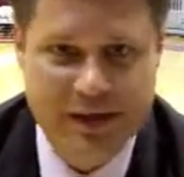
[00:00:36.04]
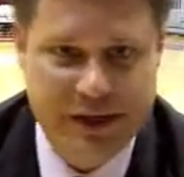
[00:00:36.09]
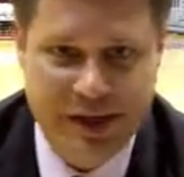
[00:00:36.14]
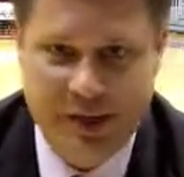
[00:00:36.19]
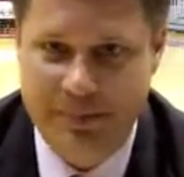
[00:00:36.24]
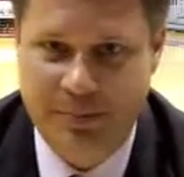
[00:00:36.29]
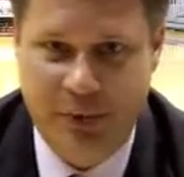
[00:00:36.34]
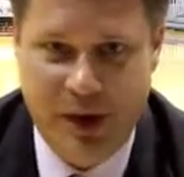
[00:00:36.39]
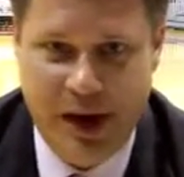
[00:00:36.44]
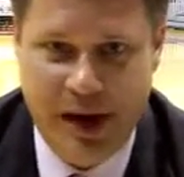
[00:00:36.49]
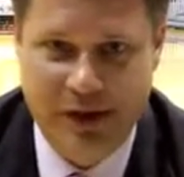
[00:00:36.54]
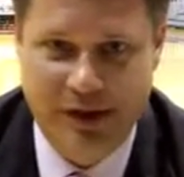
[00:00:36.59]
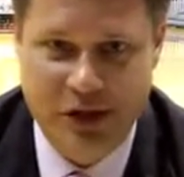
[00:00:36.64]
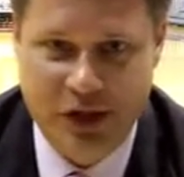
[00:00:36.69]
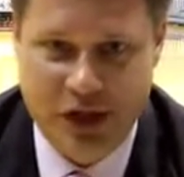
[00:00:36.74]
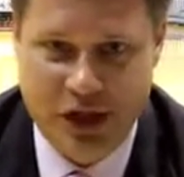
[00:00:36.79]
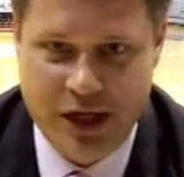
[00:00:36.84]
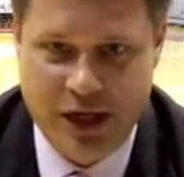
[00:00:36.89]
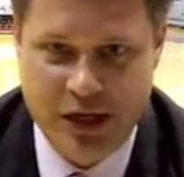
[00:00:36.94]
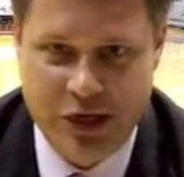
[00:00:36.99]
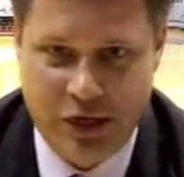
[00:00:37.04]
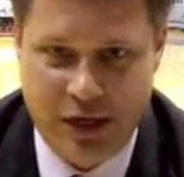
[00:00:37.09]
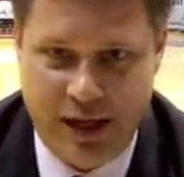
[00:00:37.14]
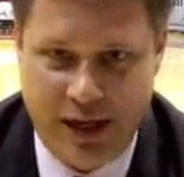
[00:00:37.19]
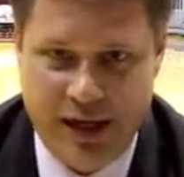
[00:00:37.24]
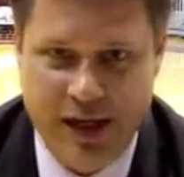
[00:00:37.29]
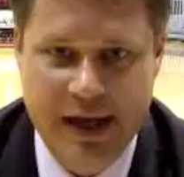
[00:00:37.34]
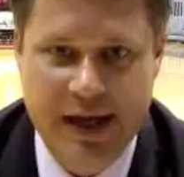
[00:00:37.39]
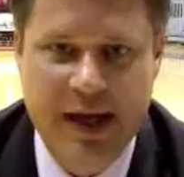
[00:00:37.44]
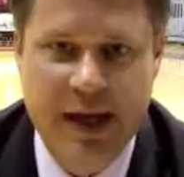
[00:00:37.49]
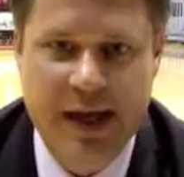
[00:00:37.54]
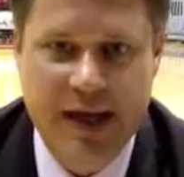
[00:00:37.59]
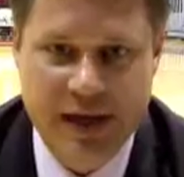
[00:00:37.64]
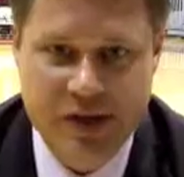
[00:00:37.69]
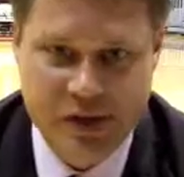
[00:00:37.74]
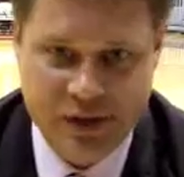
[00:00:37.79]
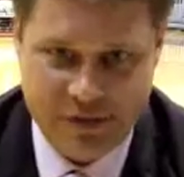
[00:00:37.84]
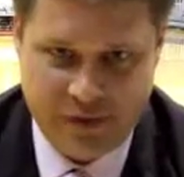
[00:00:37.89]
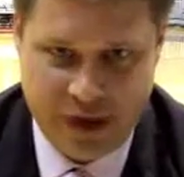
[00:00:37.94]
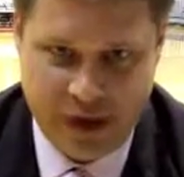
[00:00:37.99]
Didn't practice yesterday.
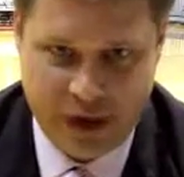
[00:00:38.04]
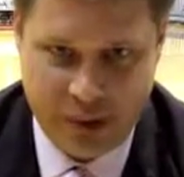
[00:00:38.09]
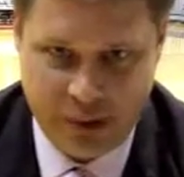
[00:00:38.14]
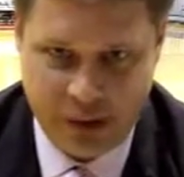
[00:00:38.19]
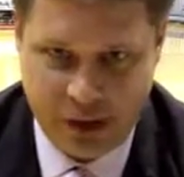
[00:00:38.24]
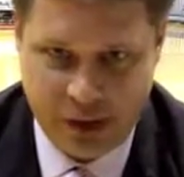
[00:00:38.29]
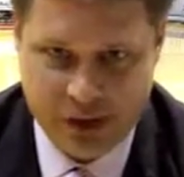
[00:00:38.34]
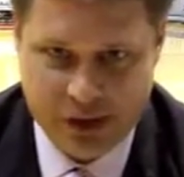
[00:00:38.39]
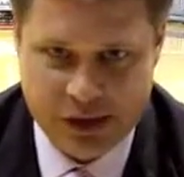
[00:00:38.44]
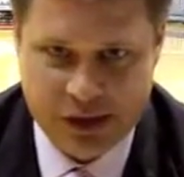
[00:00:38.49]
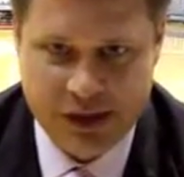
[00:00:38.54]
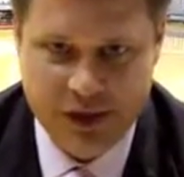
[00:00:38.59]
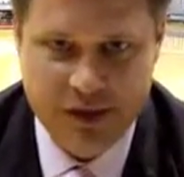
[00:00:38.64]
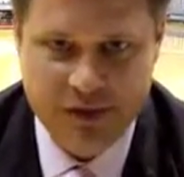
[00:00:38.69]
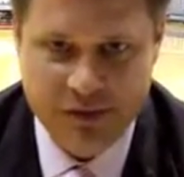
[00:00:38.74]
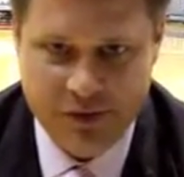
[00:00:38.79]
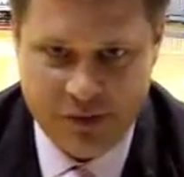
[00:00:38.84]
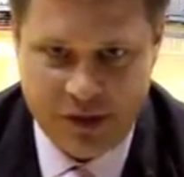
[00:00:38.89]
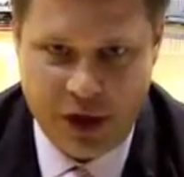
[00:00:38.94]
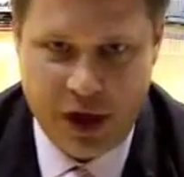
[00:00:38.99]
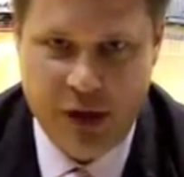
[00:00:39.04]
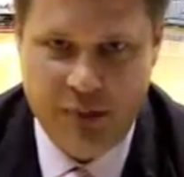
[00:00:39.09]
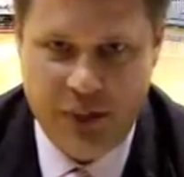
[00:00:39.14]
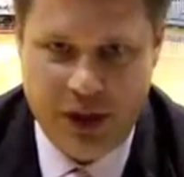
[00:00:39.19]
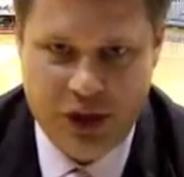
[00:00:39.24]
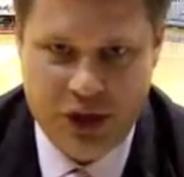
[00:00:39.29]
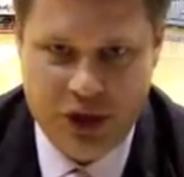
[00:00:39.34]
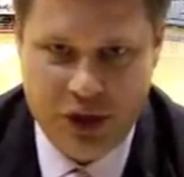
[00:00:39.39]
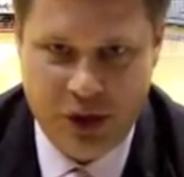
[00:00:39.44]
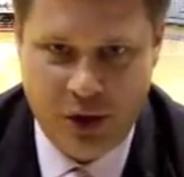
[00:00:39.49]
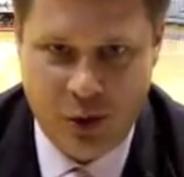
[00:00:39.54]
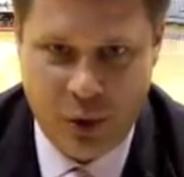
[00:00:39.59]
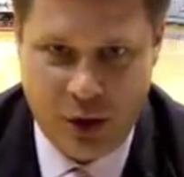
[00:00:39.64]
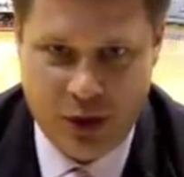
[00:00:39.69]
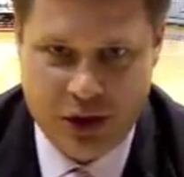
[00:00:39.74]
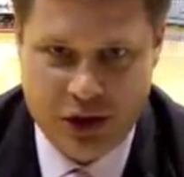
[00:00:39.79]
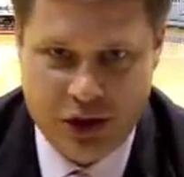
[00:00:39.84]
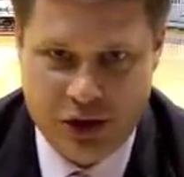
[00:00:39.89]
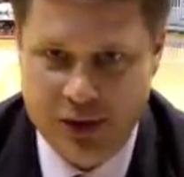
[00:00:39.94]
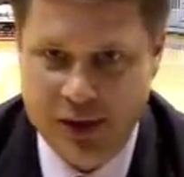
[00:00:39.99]
His availability, very much in
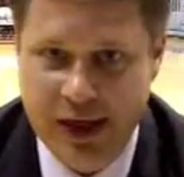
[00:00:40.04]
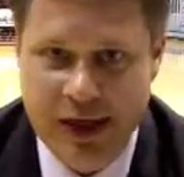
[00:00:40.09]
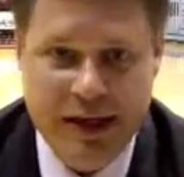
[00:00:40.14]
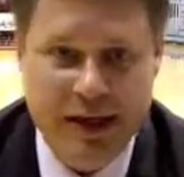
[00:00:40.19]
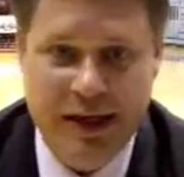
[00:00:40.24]
question.